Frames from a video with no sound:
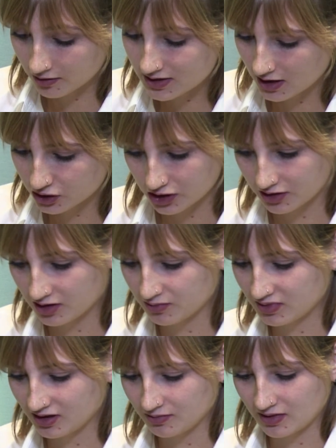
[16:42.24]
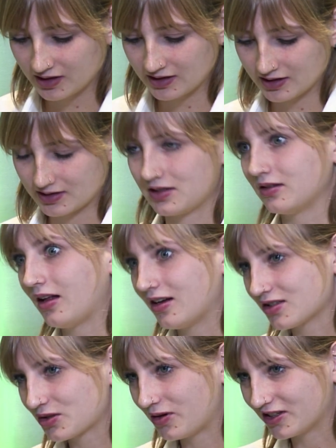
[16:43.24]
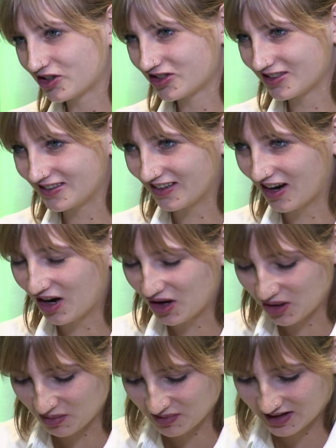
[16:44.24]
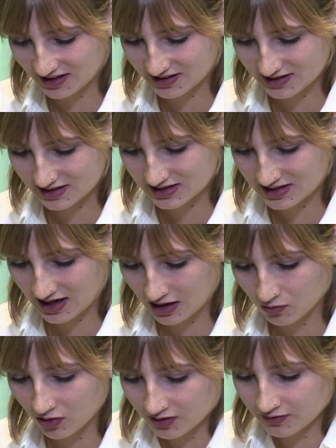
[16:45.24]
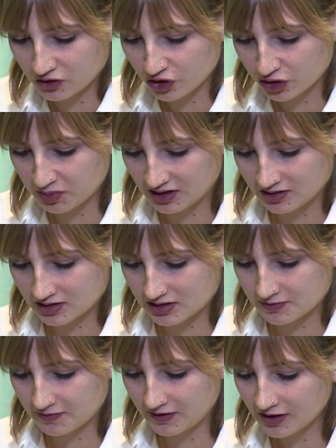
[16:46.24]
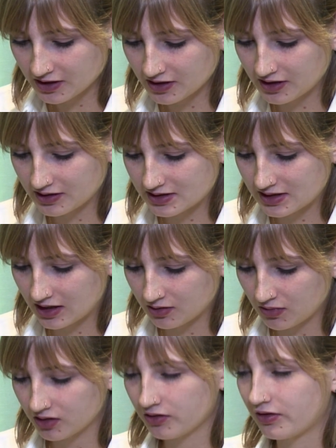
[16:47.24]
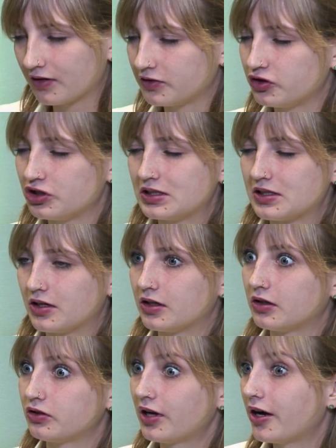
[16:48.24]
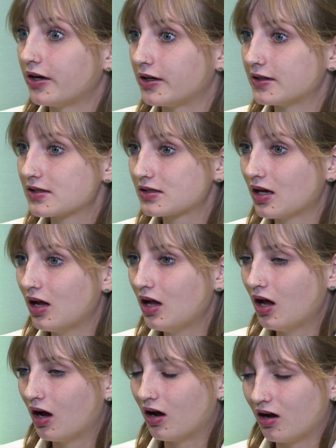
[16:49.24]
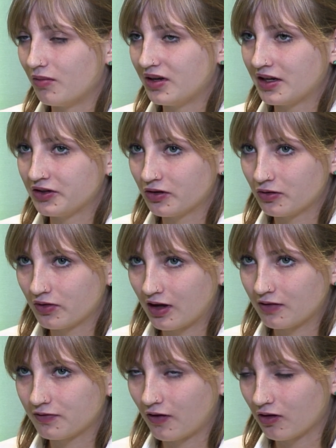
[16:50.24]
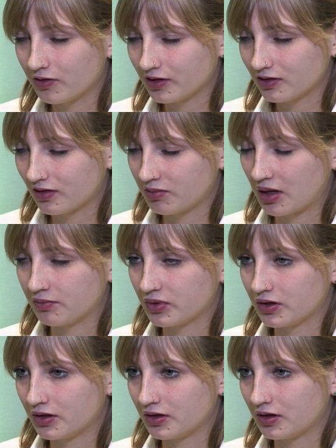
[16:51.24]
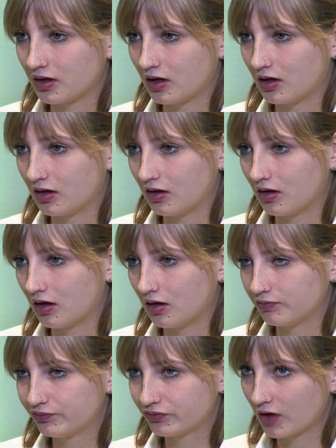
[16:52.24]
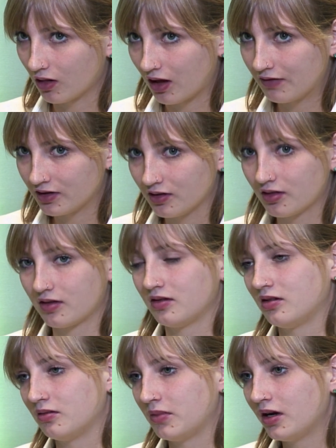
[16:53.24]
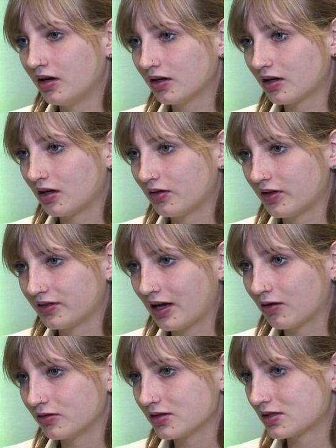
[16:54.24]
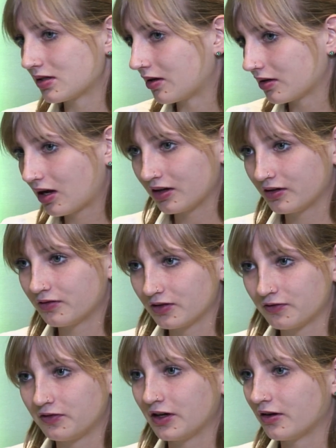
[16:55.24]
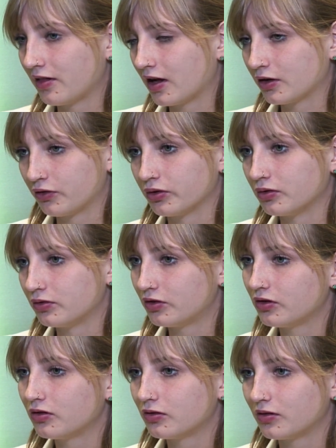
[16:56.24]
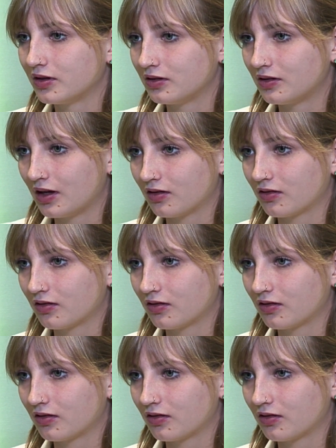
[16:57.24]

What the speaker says: was actually going to be my next and last question, is that one of Europeans' fear is that among the refugees there are terrorists. And I know that following the September 11th in America, that was kind of a fear that grew too, and they